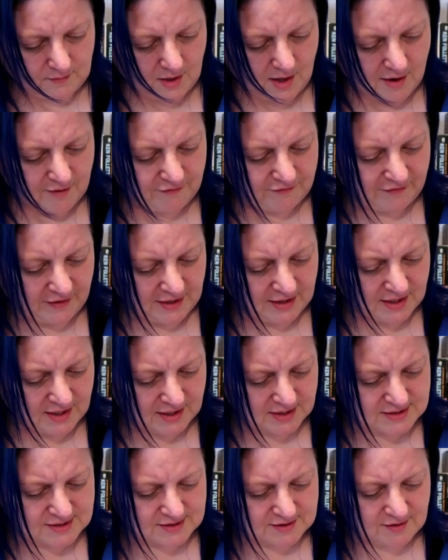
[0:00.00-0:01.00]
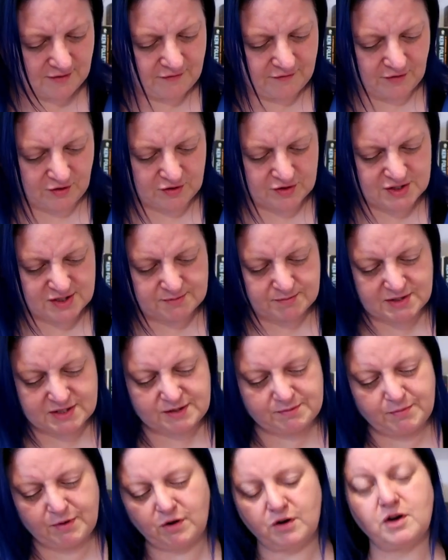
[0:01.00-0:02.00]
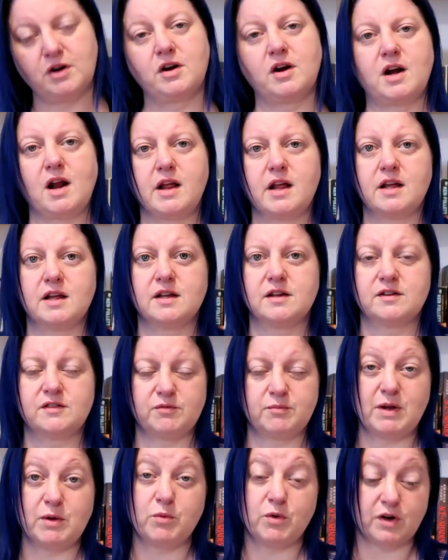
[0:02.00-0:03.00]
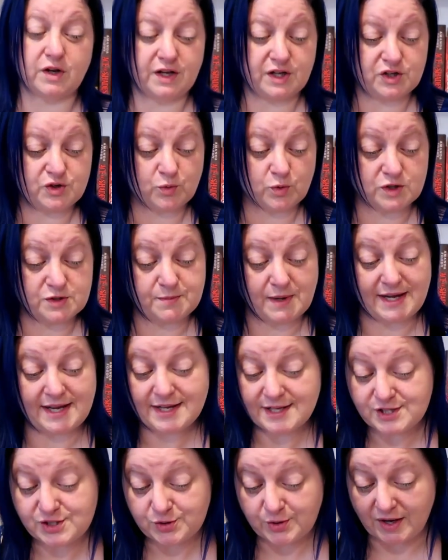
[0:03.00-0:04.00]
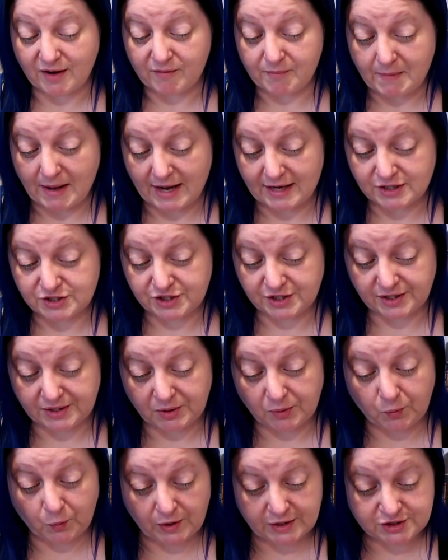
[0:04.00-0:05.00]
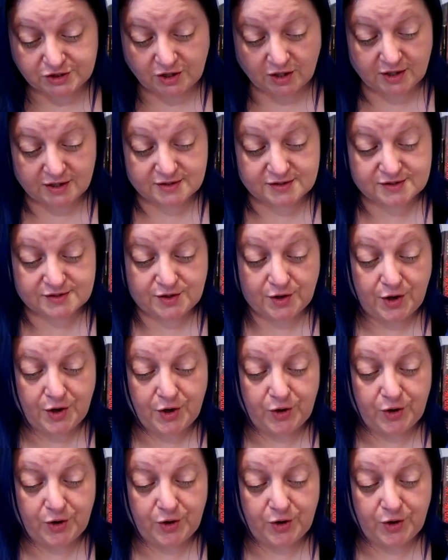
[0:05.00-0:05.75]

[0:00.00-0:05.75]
A Phoenix First Must Burn is me working towards my history of magic, witch hunts,